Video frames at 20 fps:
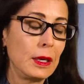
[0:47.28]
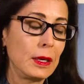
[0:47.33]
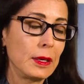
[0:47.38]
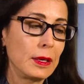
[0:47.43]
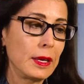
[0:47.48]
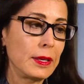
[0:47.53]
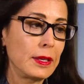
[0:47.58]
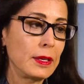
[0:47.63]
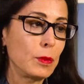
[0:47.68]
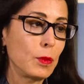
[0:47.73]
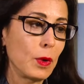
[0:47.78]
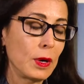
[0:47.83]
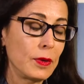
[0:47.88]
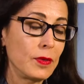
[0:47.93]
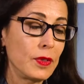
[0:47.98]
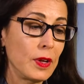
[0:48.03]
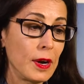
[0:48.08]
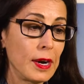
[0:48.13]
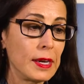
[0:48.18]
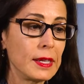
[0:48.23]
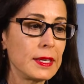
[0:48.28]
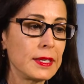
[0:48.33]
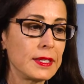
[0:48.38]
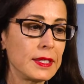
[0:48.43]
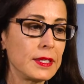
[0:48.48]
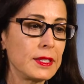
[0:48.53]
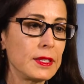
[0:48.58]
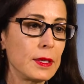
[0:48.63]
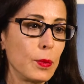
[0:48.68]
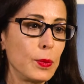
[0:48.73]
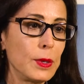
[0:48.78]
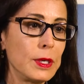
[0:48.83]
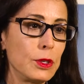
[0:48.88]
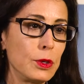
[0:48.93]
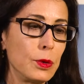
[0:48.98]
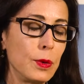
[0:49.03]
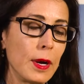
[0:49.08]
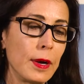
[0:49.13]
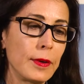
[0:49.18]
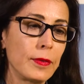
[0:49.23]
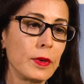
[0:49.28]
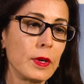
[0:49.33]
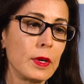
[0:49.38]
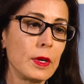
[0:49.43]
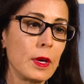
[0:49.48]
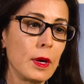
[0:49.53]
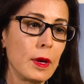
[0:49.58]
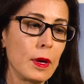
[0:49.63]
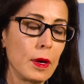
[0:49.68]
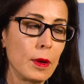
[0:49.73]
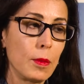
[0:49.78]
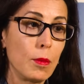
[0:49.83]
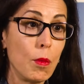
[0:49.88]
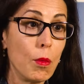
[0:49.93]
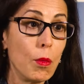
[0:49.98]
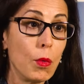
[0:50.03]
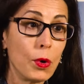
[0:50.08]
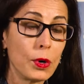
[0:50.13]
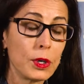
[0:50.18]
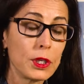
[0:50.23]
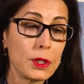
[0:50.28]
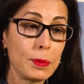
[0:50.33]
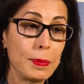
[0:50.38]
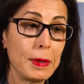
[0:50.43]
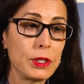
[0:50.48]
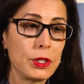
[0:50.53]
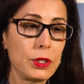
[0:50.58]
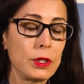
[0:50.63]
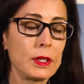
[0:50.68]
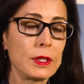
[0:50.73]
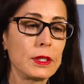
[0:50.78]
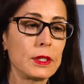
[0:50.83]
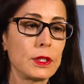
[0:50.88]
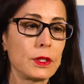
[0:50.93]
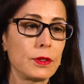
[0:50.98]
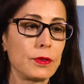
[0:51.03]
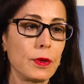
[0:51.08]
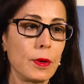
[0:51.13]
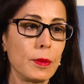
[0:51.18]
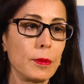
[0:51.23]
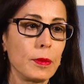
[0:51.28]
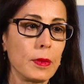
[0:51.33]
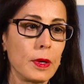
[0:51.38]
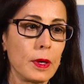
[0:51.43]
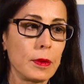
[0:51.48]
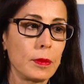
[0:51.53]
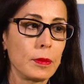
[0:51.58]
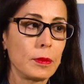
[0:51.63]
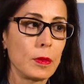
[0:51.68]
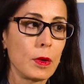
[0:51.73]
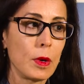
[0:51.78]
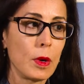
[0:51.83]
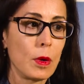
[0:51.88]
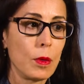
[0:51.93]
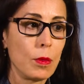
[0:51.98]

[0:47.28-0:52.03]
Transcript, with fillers: I think one of the highlights is that we do have um, more specialists from um,